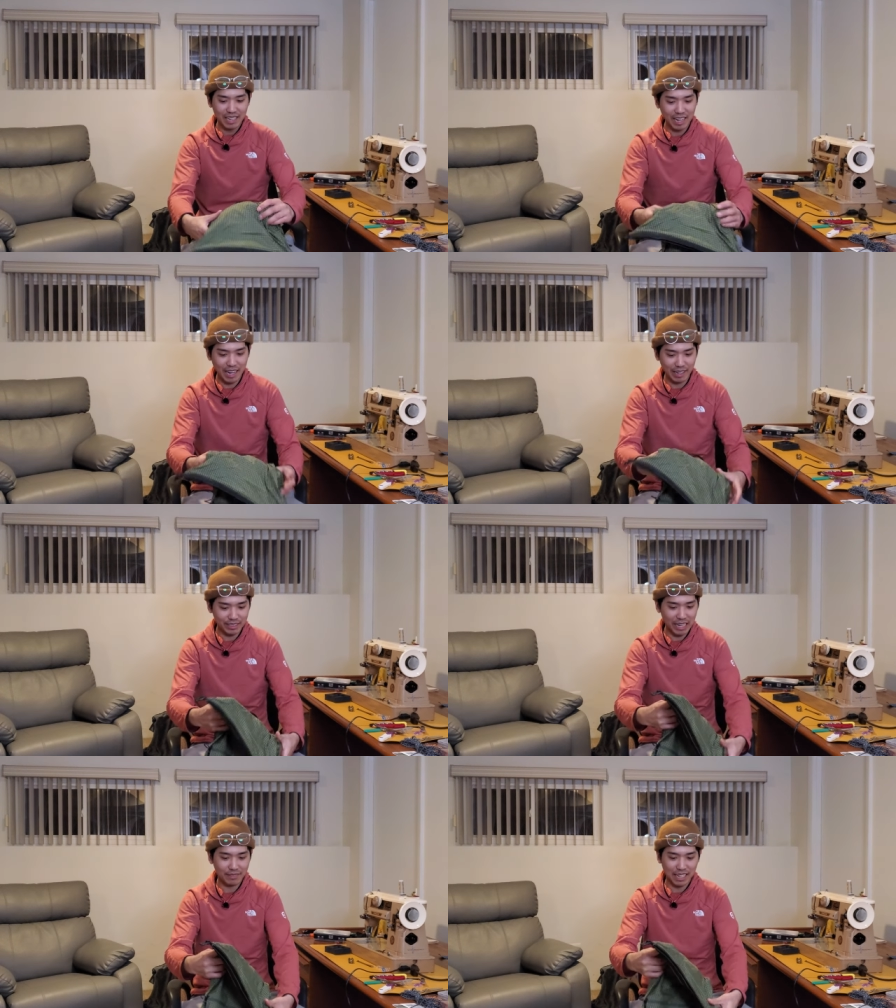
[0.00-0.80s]
I
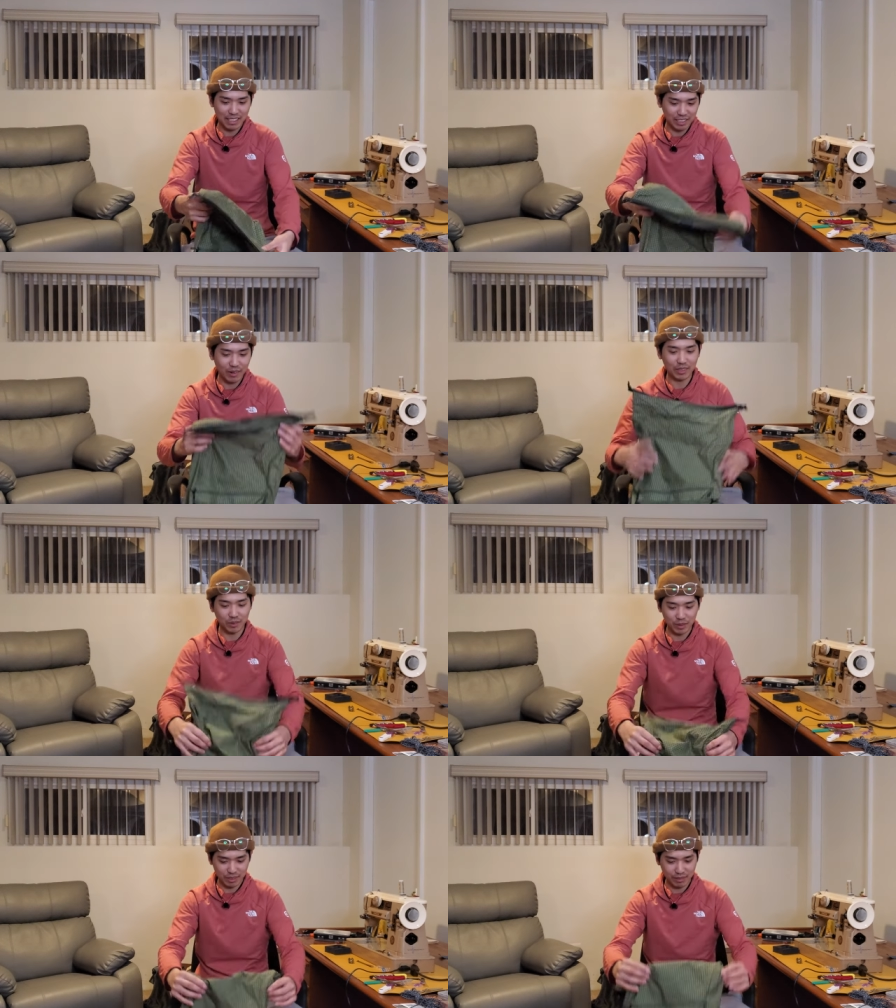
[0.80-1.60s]
don't have to actually go
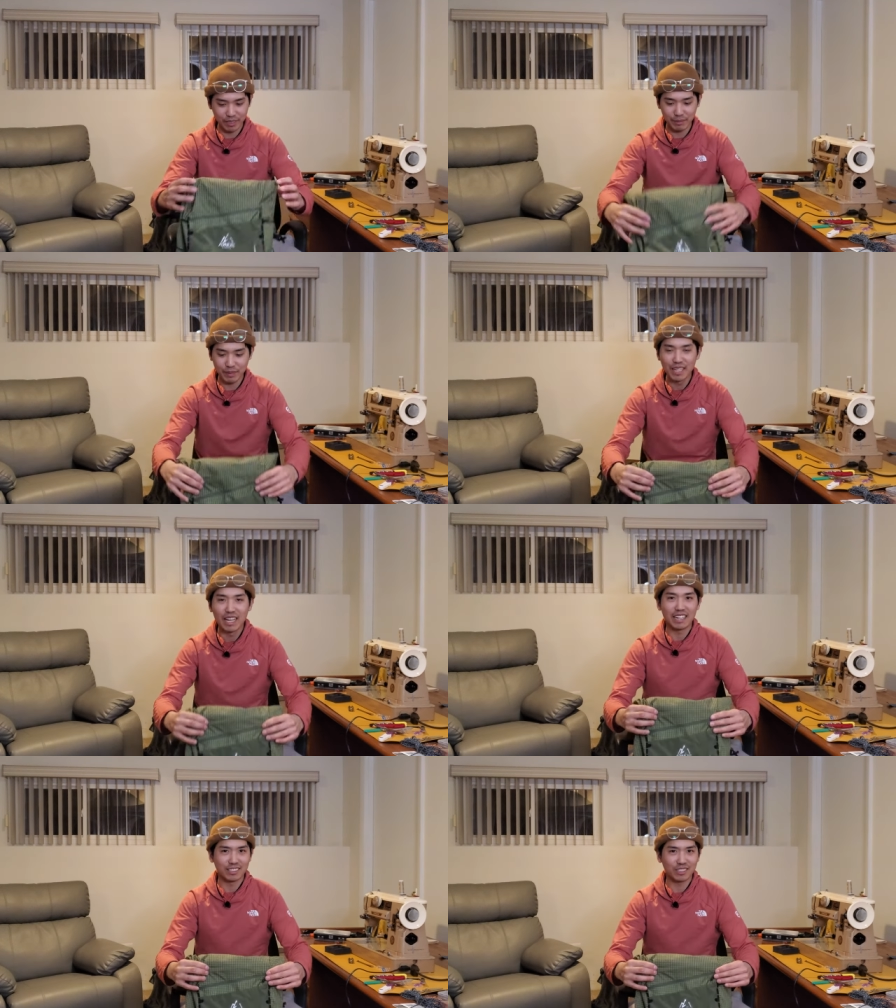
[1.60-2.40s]
outdoors and film,
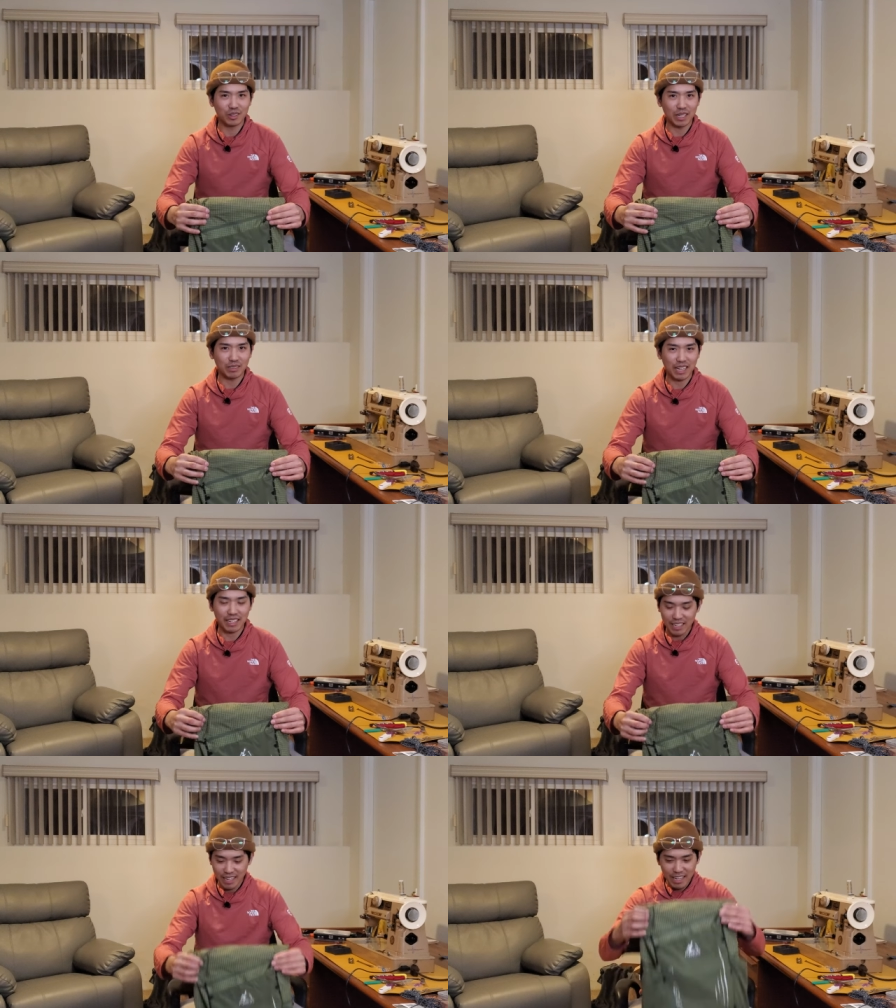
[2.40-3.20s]
and it's cold outside.